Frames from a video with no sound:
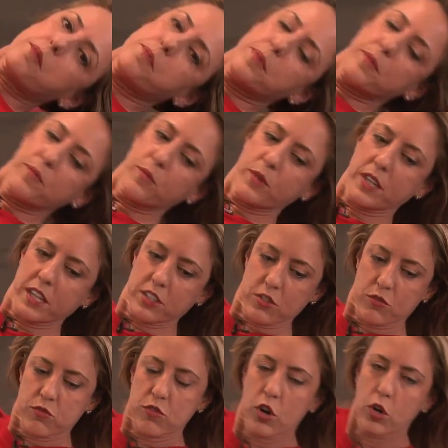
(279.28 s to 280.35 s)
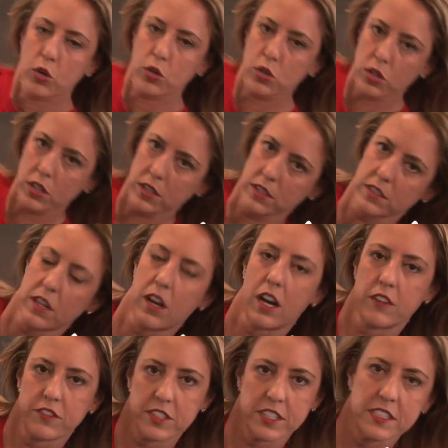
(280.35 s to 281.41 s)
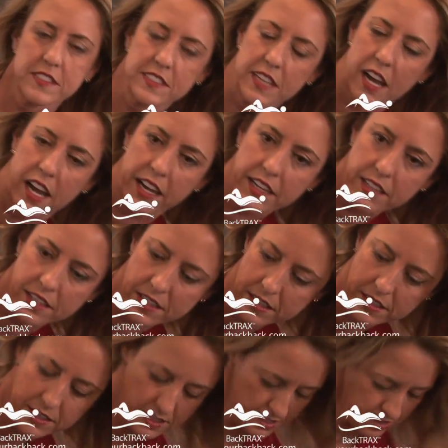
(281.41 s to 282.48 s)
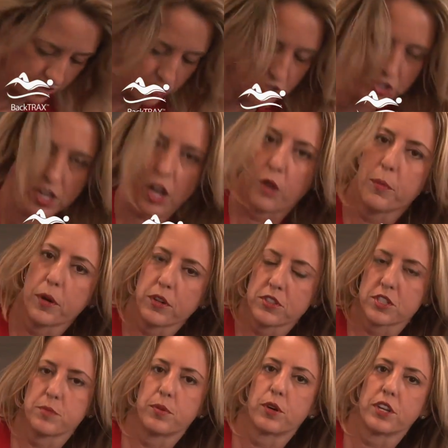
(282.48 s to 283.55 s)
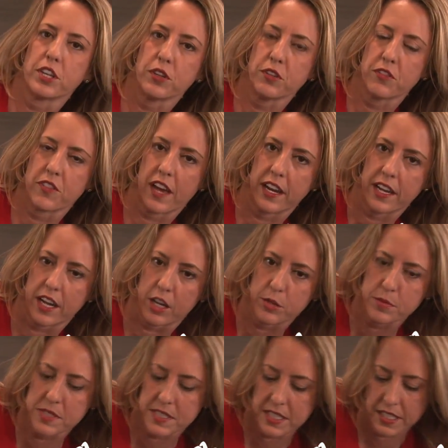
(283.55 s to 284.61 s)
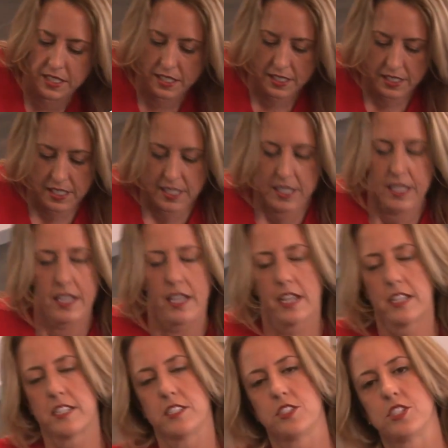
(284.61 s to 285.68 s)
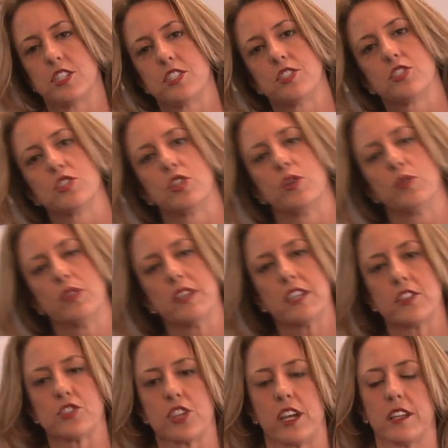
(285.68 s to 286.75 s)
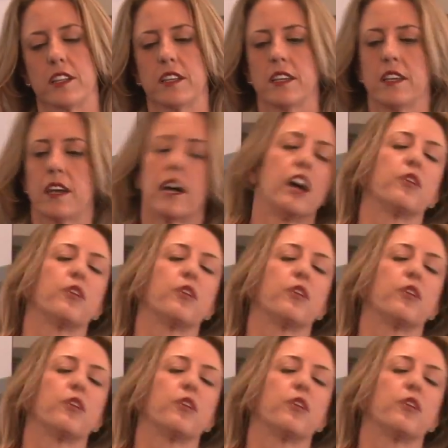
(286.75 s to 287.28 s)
up. We need to roll off to the side. Use your elbow to support you if that helps. And just slowly and gently